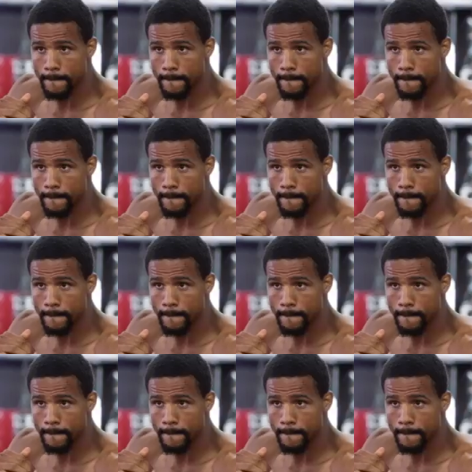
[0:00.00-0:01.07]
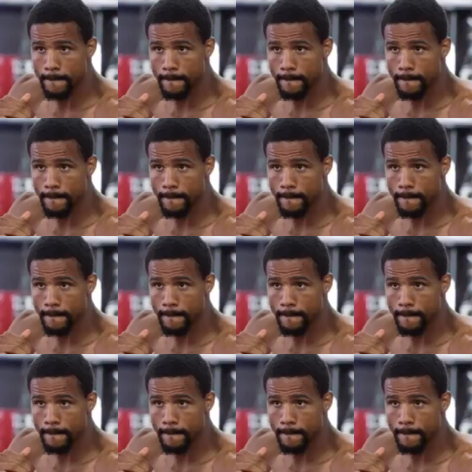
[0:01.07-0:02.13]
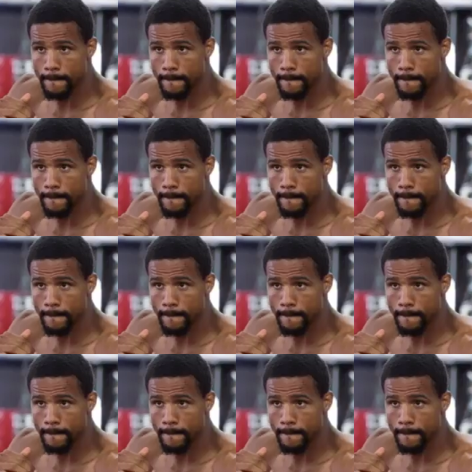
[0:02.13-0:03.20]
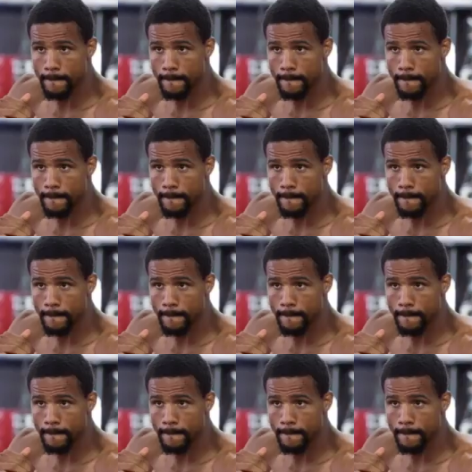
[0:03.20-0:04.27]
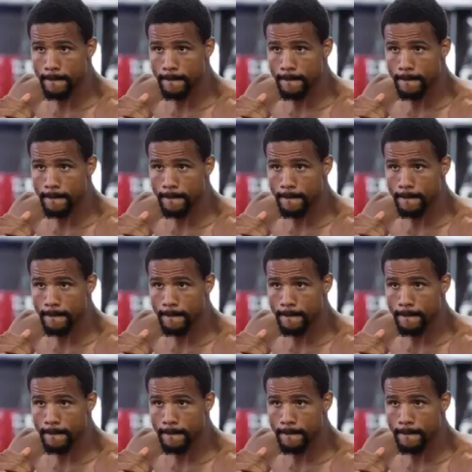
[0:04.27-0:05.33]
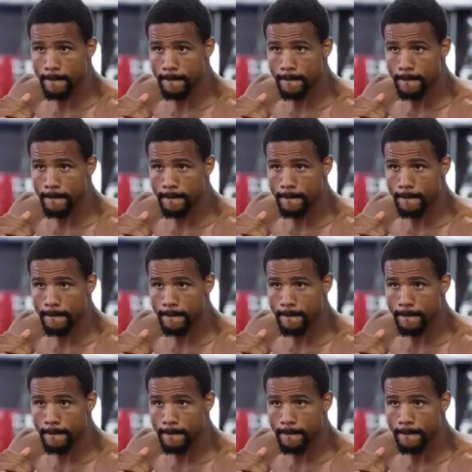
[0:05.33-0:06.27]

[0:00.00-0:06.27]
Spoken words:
(no lip movement)